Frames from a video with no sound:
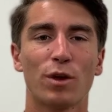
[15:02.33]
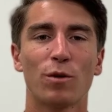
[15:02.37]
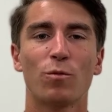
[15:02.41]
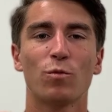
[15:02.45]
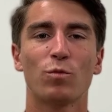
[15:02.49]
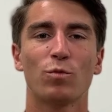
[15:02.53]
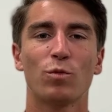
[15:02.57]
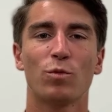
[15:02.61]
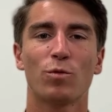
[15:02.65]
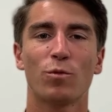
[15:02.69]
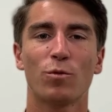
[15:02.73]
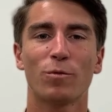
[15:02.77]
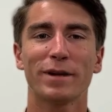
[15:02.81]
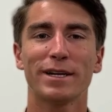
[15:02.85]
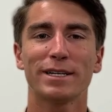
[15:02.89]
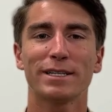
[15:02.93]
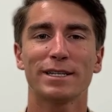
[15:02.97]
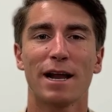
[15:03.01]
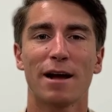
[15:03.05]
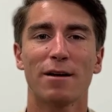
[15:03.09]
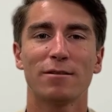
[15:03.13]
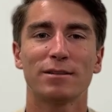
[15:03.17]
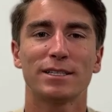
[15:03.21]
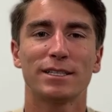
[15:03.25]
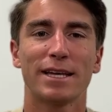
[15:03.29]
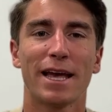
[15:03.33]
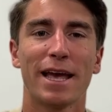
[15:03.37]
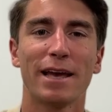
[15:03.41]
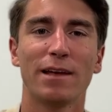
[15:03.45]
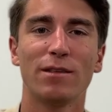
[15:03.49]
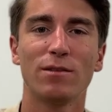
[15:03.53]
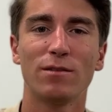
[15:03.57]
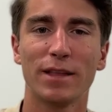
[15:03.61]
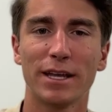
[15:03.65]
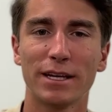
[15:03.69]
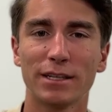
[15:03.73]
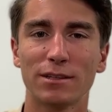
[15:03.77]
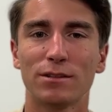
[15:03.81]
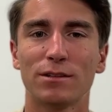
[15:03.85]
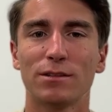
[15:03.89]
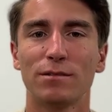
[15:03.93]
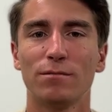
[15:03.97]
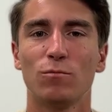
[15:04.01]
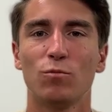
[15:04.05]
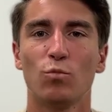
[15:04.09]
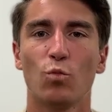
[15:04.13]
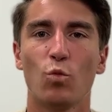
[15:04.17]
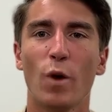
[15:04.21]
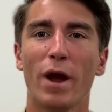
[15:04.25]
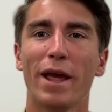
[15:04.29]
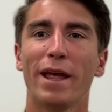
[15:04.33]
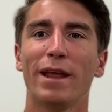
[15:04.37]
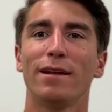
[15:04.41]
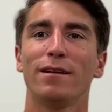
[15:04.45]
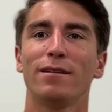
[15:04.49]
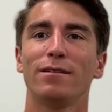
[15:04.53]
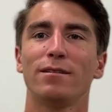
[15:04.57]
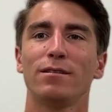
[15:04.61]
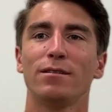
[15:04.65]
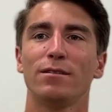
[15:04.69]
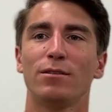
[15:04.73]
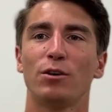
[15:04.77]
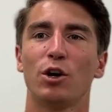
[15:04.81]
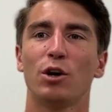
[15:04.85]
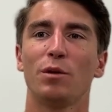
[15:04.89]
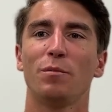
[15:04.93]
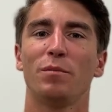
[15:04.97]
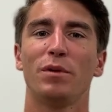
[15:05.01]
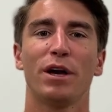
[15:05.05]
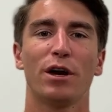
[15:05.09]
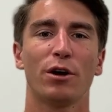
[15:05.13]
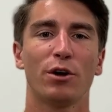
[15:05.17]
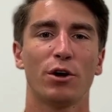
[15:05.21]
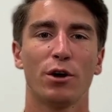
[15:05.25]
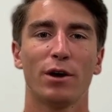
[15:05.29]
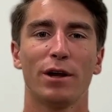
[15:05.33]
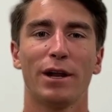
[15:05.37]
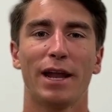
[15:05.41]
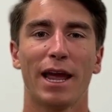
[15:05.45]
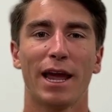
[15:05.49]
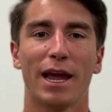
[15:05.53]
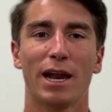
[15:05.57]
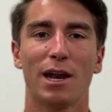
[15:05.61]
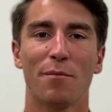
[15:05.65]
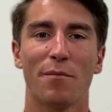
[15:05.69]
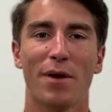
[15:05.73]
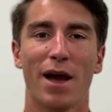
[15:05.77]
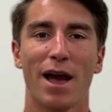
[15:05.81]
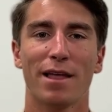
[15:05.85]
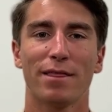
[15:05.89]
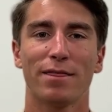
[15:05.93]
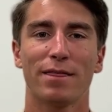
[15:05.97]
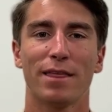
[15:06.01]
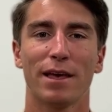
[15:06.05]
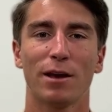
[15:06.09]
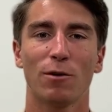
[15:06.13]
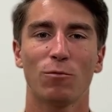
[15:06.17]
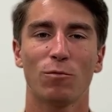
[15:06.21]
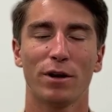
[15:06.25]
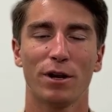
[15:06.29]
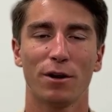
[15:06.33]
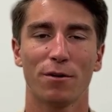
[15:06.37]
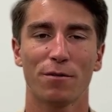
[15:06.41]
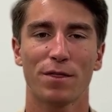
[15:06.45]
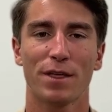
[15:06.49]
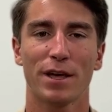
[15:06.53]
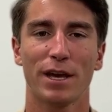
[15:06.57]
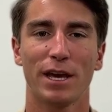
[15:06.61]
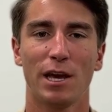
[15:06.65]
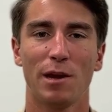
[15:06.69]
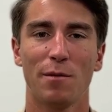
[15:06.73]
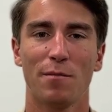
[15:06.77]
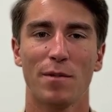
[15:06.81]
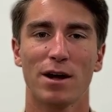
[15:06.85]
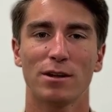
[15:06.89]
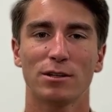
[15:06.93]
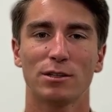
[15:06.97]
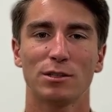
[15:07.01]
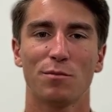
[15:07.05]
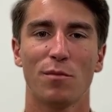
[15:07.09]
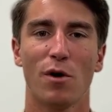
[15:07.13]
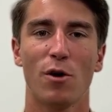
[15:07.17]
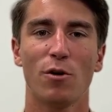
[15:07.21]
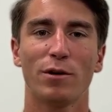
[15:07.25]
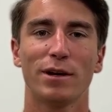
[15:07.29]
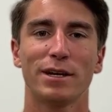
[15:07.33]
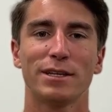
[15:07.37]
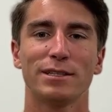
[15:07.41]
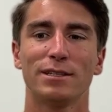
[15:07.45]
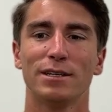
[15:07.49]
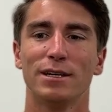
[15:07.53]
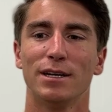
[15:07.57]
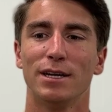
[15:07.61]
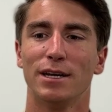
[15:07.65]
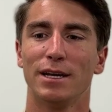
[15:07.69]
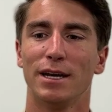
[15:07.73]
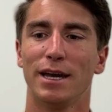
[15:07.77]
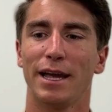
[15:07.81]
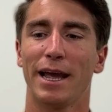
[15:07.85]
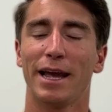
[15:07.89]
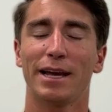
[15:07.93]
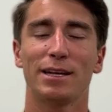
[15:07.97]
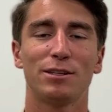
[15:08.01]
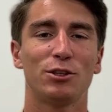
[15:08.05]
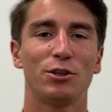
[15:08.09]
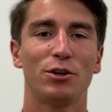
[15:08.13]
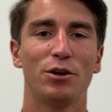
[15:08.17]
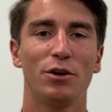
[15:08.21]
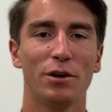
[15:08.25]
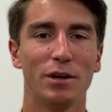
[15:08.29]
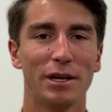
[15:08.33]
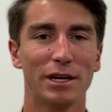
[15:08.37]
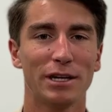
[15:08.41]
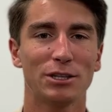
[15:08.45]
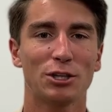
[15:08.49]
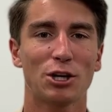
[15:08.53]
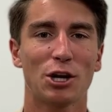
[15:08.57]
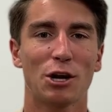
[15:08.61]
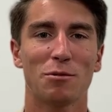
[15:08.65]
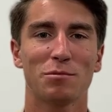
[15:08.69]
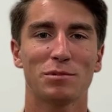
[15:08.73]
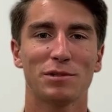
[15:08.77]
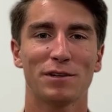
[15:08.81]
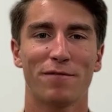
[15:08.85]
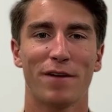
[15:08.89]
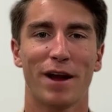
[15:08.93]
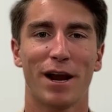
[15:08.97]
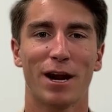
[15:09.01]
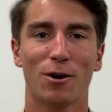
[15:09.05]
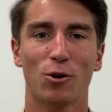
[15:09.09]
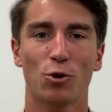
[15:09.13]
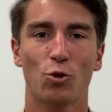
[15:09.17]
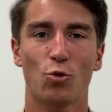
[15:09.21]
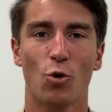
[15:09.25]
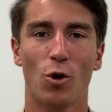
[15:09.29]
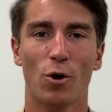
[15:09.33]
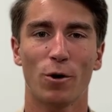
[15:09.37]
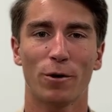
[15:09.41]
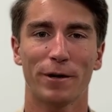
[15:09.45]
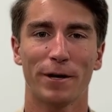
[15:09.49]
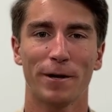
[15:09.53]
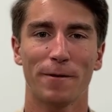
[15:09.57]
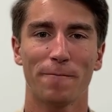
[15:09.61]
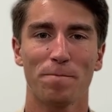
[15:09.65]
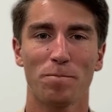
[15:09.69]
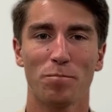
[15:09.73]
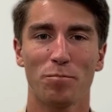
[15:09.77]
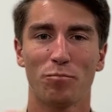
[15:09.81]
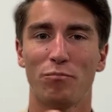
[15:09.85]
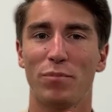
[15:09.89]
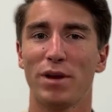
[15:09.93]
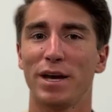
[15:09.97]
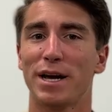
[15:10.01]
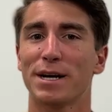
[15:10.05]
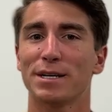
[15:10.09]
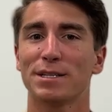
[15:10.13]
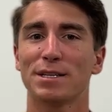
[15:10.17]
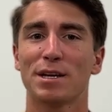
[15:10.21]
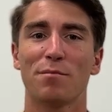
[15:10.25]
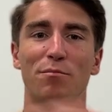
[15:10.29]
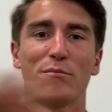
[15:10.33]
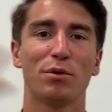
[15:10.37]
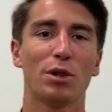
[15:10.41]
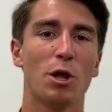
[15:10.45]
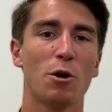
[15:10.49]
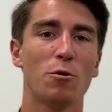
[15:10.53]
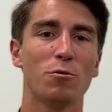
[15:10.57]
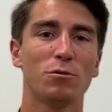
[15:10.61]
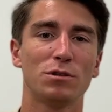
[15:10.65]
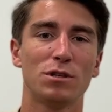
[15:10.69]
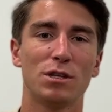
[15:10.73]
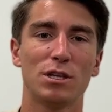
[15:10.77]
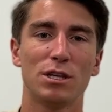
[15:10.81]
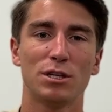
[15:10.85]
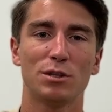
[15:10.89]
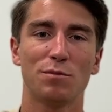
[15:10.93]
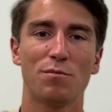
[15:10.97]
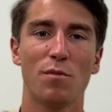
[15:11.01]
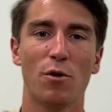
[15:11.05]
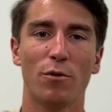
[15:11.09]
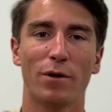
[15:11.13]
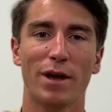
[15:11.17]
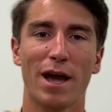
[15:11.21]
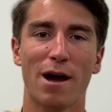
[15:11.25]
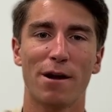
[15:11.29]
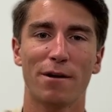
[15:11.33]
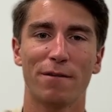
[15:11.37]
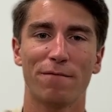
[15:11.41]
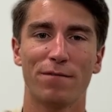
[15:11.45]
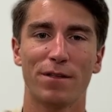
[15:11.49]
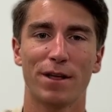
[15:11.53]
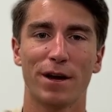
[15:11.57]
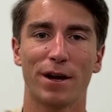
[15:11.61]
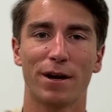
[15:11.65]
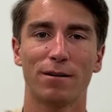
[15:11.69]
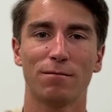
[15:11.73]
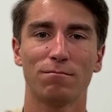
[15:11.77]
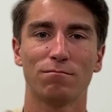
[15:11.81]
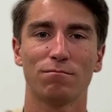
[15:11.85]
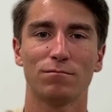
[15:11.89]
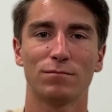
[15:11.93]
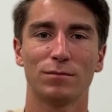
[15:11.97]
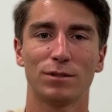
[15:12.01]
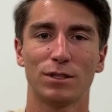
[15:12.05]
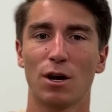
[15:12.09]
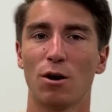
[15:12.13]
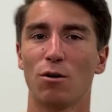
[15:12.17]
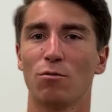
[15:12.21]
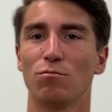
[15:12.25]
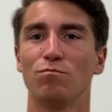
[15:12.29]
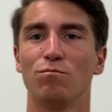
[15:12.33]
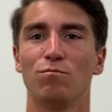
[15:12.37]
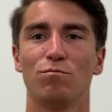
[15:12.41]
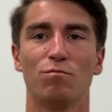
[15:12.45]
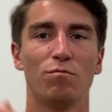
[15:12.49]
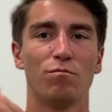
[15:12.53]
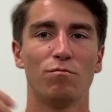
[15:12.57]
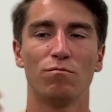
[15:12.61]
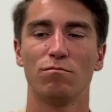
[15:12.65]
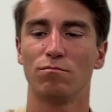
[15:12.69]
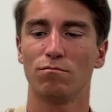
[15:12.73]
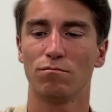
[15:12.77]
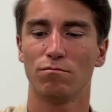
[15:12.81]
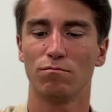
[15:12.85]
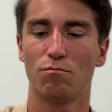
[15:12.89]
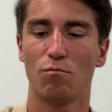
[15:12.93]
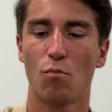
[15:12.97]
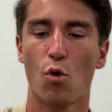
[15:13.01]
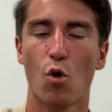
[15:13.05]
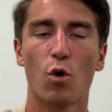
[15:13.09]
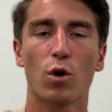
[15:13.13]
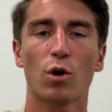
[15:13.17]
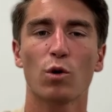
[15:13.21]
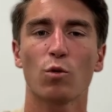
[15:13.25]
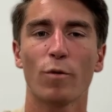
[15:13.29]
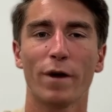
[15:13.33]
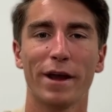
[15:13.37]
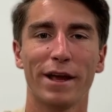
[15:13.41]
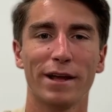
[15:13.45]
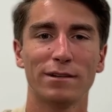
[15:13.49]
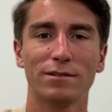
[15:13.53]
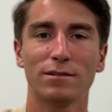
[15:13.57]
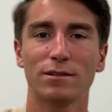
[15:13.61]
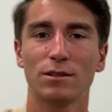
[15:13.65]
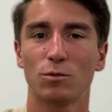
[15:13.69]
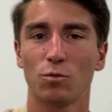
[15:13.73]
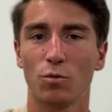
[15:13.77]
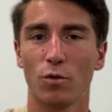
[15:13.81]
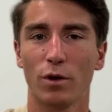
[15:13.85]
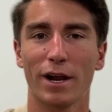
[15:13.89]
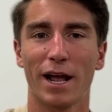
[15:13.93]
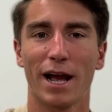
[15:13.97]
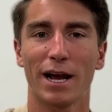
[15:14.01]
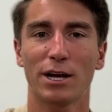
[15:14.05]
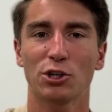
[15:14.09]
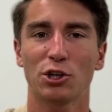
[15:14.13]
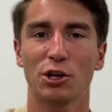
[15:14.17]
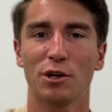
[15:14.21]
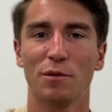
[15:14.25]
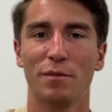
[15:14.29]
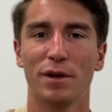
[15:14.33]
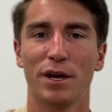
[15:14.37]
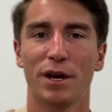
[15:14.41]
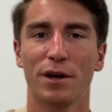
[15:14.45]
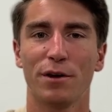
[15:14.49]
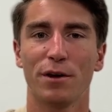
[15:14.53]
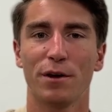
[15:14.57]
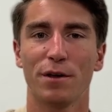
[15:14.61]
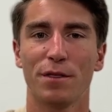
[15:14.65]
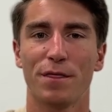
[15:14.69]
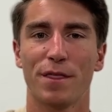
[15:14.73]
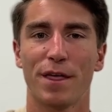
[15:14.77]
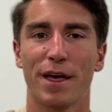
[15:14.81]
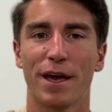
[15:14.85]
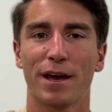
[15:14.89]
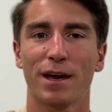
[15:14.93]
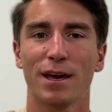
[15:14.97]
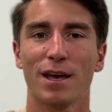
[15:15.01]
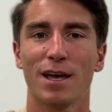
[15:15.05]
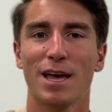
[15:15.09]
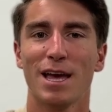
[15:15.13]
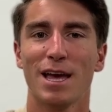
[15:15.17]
reason I was saying this wind could be a good and a bad thing when you're thinking about smoke is it's good in terms of air quality because it blows the smoke out of there. So more winds would actually be a good thing.